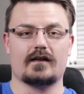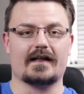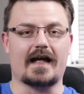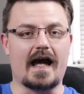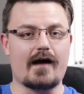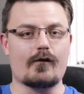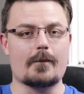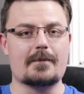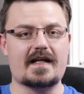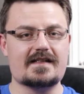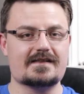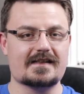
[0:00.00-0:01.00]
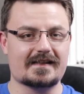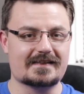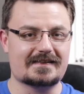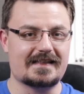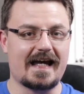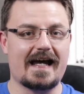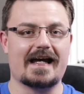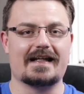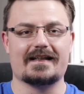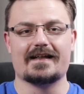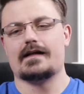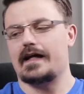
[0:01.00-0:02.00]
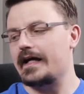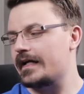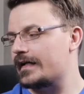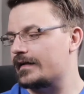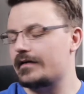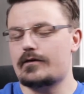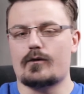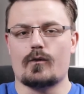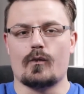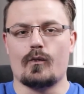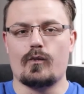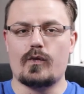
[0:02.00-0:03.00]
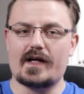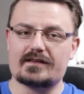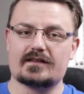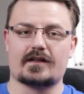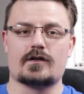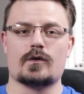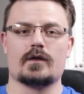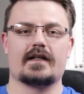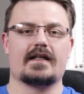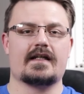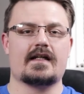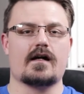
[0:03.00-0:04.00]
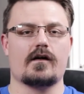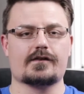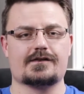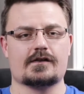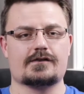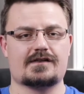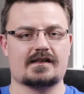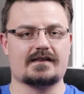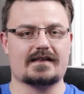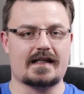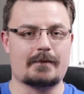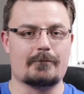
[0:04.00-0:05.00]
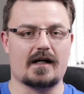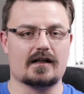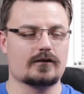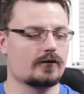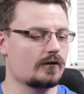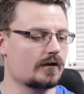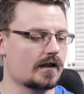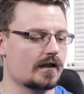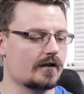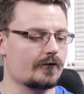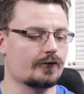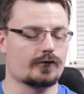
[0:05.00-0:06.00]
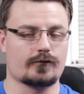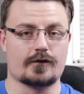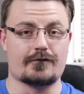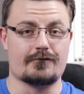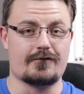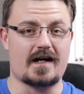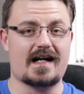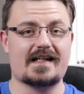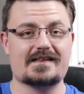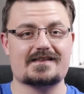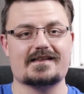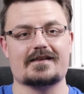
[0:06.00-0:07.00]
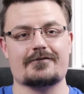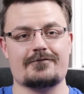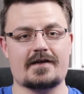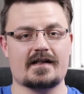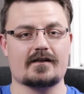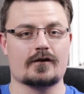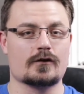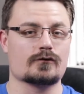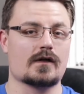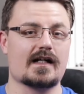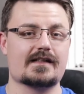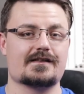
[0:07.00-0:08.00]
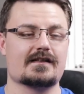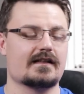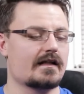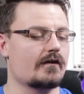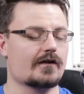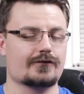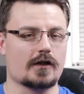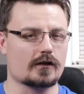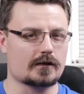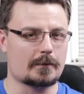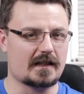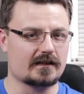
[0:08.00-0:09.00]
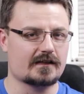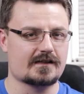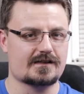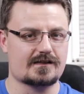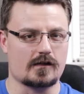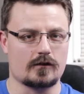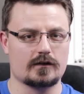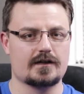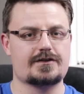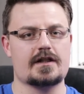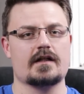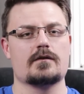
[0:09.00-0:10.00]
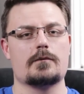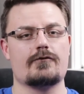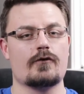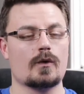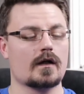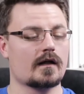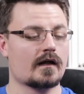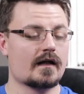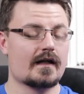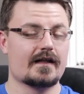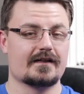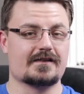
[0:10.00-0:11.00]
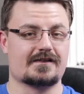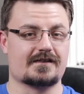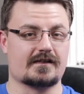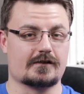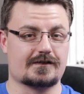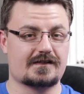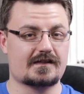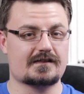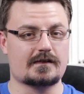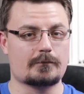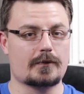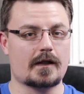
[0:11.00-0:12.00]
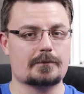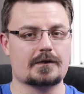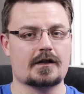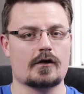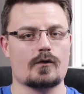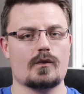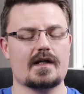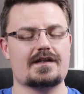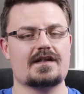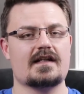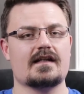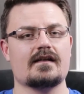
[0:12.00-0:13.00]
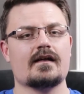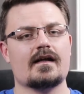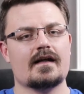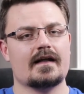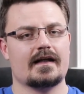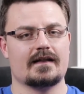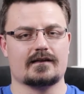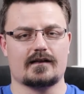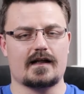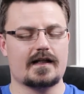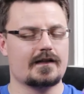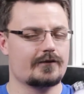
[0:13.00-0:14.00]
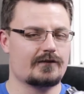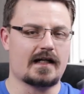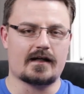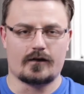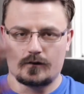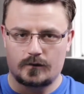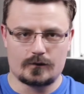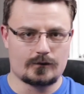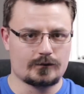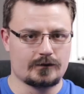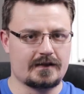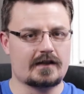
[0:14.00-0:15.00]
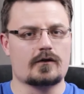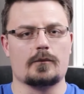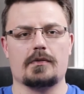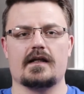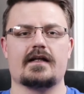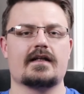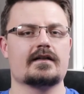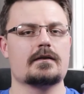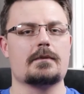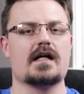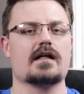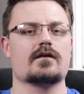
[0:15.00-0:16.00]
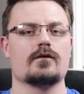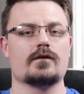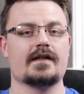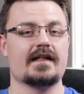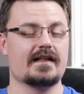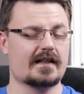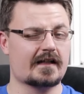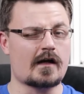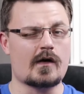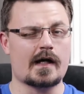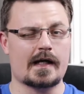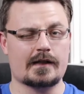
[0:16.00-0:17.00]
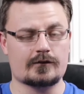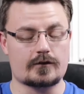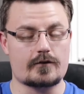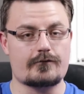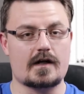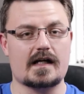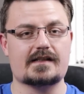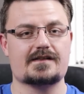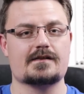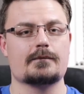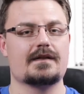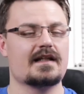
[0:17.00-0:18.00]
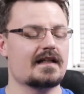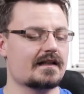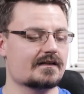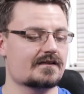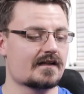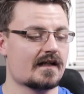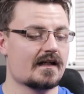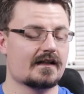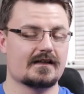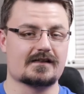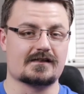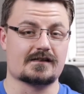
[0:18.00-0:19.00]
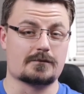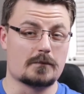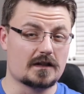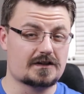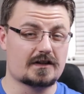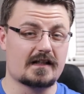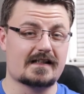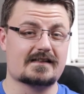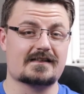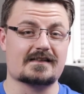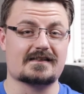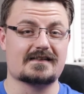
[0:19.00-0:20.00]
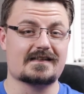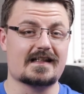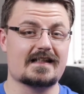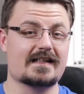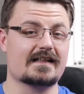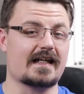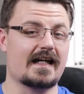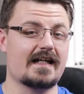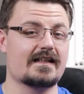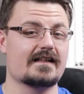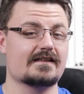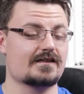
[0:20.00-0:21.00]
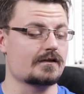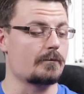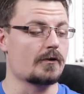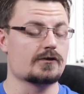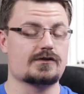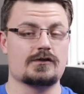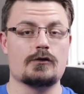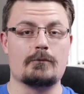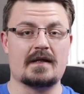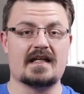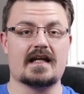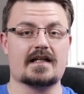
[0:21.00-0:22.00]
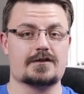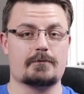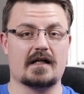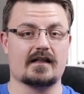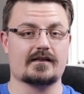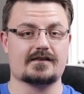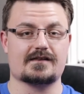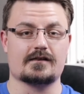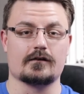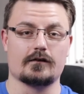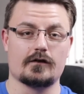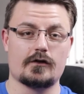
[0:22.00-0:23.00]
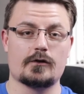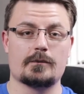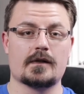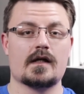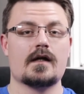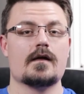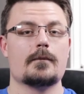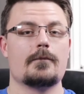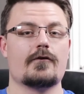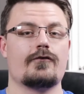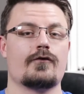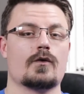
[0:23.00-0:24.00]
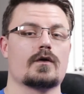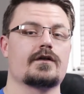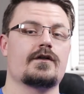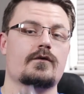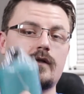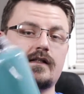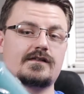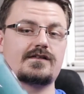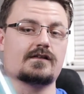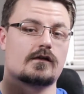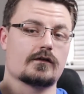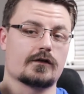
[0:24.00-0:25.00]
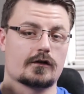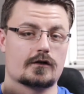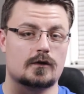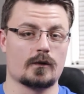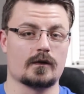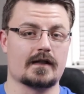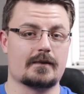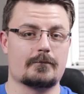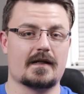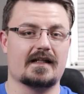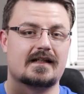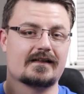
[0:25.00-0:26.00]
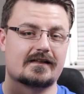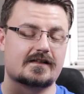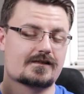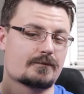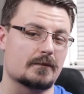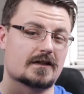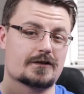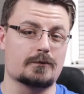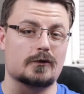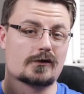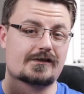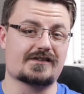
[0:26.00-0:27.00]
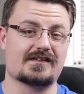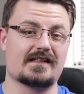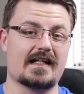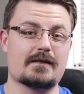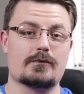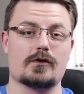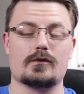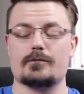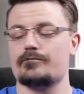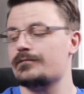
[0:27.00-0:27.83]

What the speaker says: Like, how amazing is that? And with the coolant, he also sent a bottle of revised Event Horizon. Now, I've talked about this on the channel before. This is their system prep to go with it. In light of that whole nickel plating debacle, he did go ahead and revise some things. This is much less acidic, and it's supposed to pH balance the loop before you install your coolant, making this much more stable.